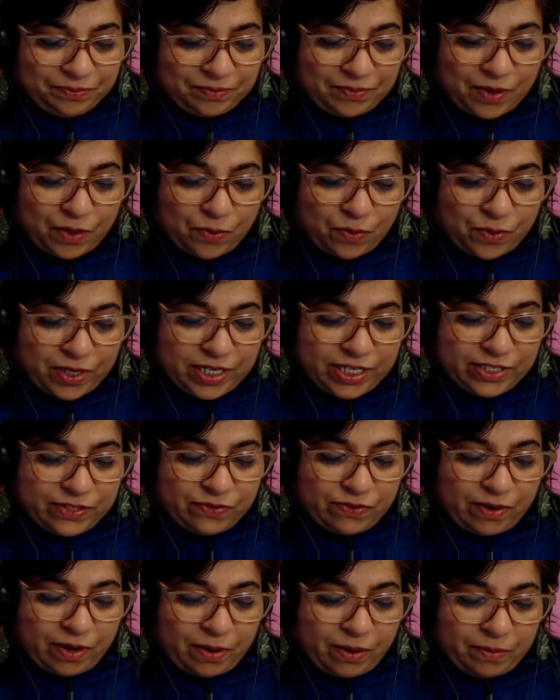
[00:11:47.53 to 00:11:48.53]

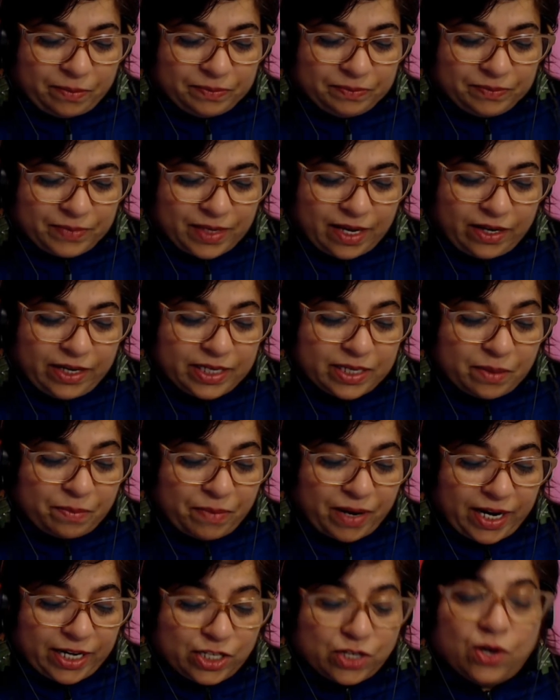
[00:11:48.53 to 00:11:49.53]
some
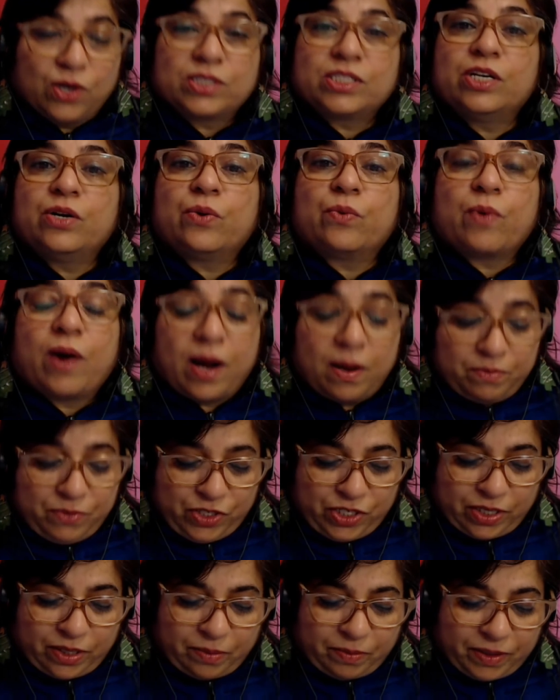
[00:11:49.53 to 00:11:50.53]
words
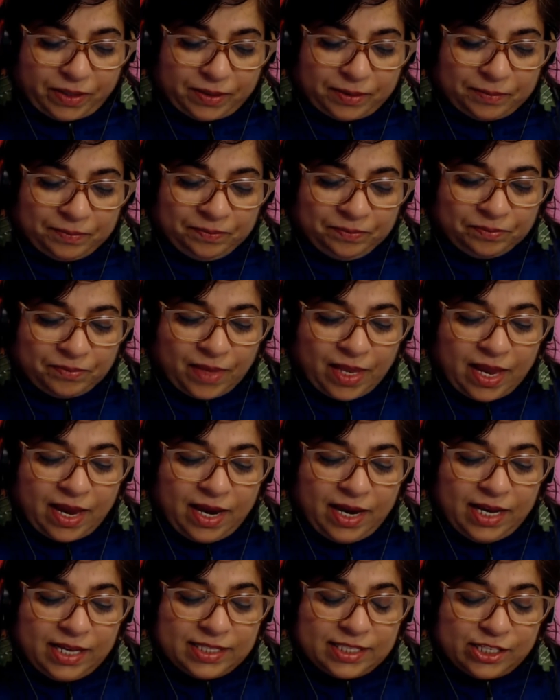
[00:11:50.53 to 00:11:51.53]
written by
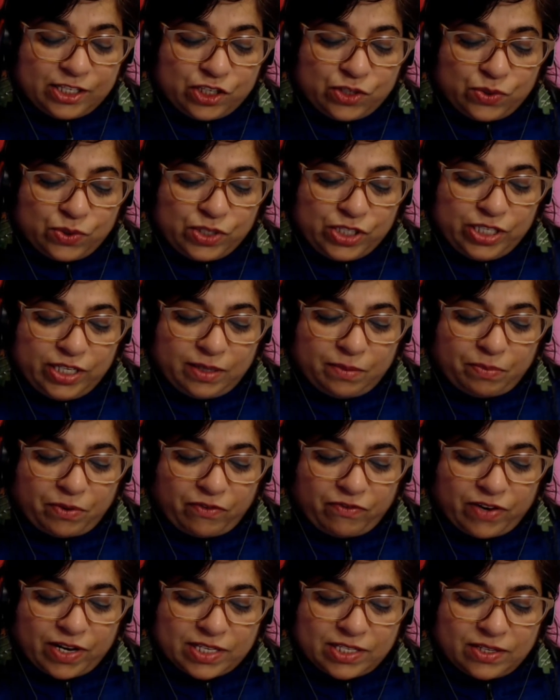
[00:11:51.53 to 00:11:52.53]
Dr. Ram
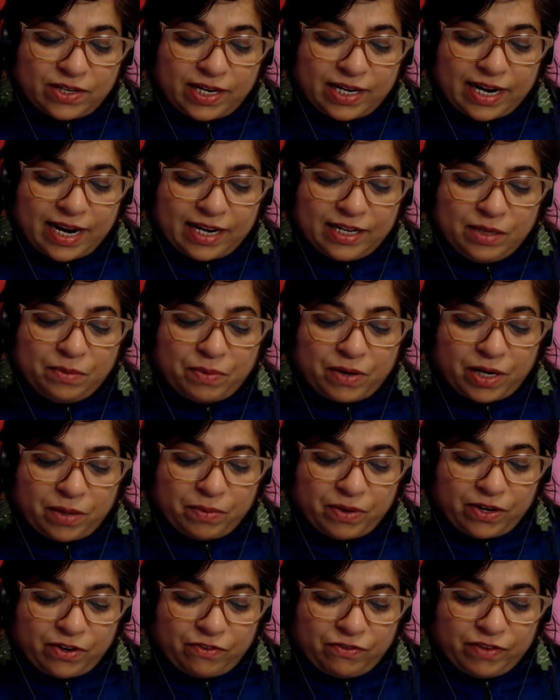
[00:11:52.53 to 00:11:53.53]
Sharma. He's an
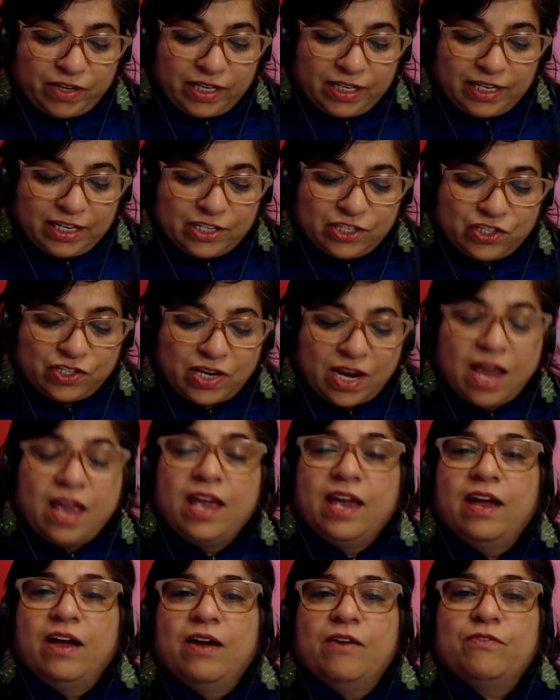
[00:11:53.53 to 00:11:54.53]
associate professor
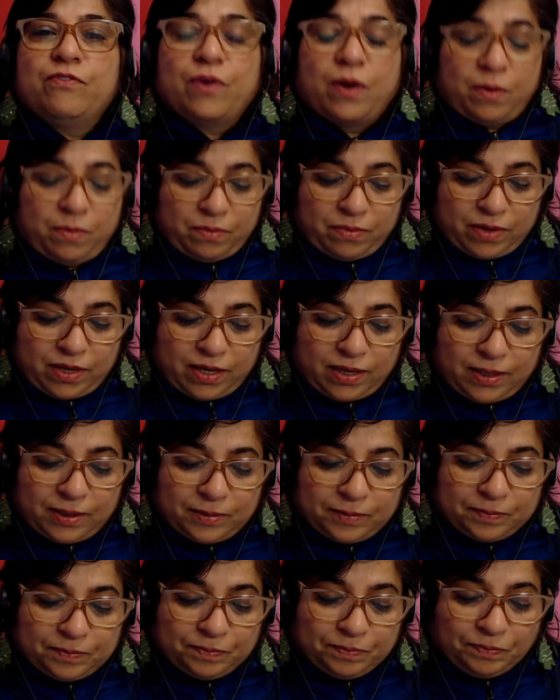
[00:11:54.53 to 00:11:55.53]
and head department of
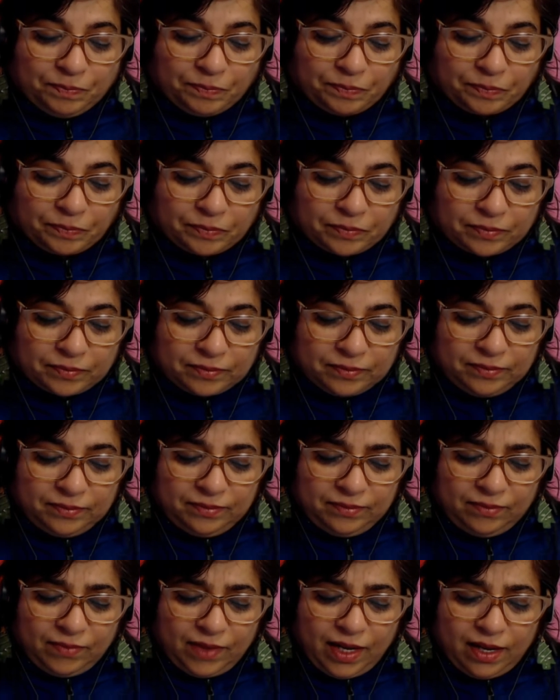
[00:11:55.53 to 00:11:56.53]
English
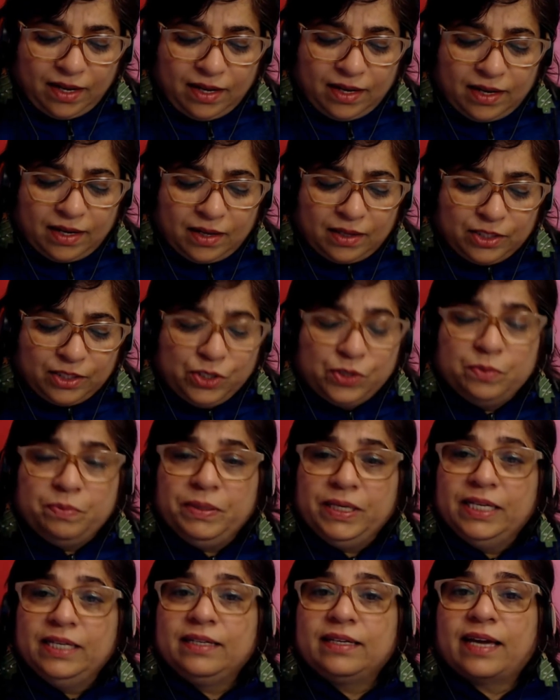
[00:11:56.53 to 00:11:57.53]
from
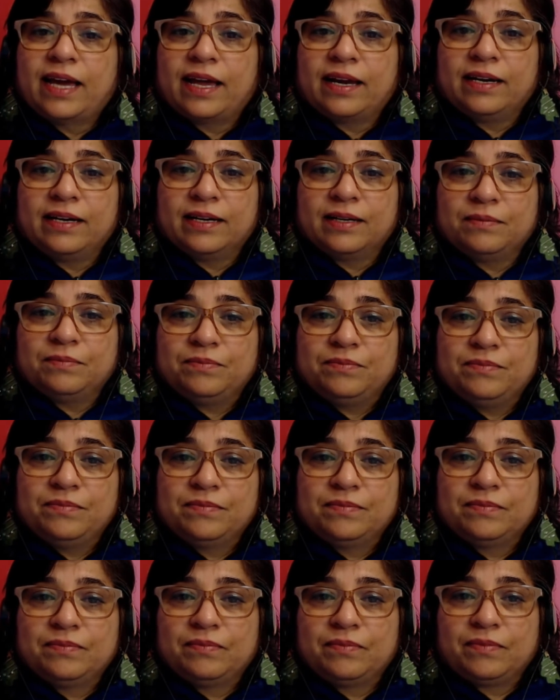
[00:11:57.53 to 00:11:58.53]

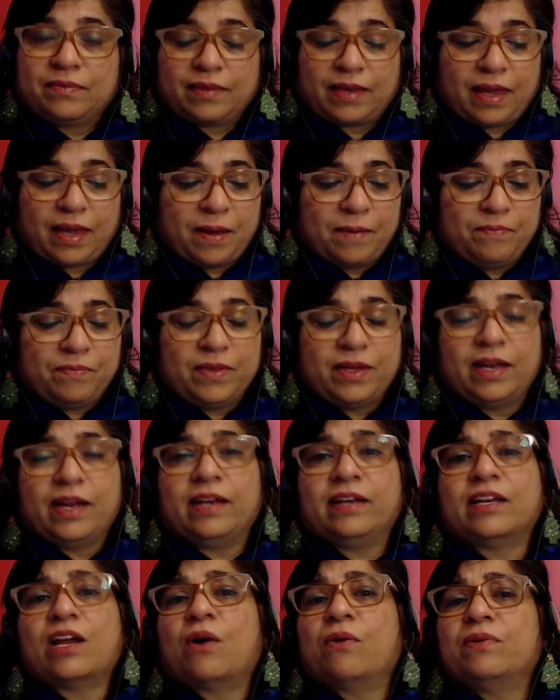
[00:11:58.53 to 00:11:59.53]
UP,
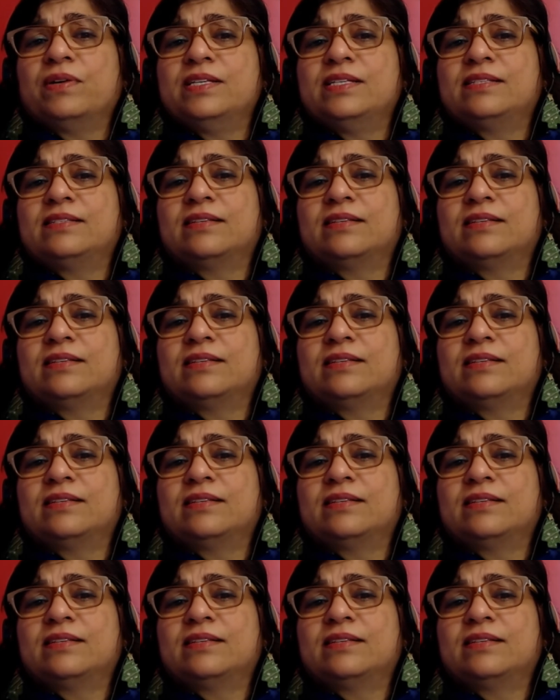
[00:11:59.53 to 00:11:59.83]
Canada.